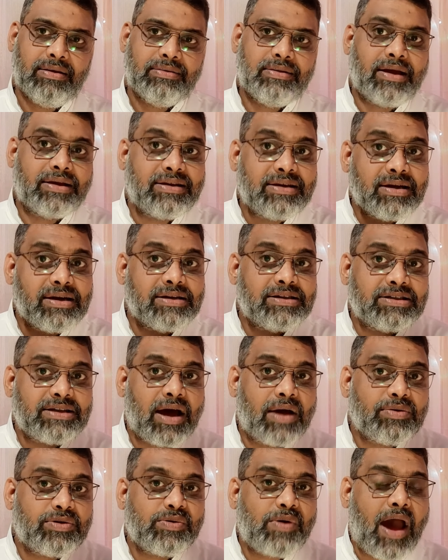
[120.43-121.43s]
that turns
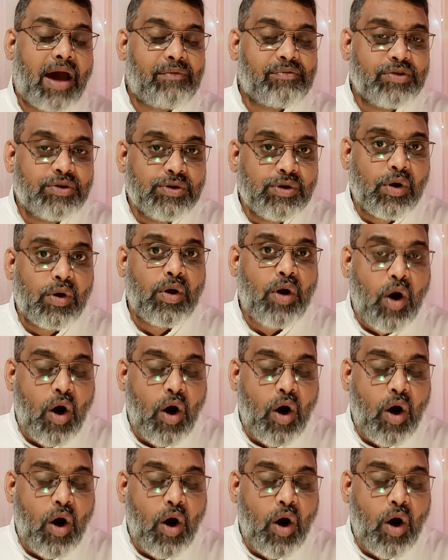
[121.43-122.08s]
out to have no